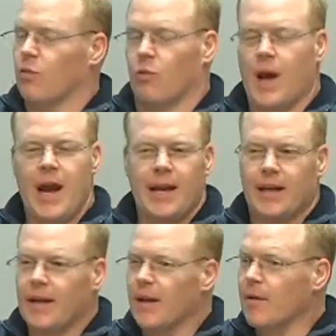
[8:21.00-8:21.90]
Great.
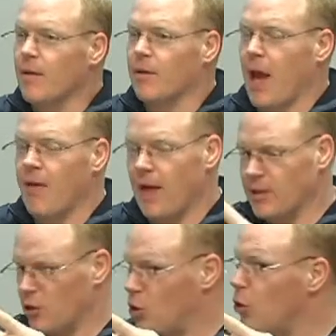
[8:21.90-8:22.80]
Okay,
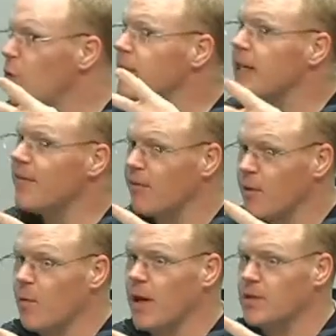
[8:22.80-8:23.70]
that's 2
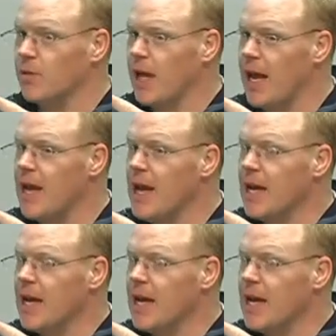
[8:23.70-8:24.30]
different ones, okay?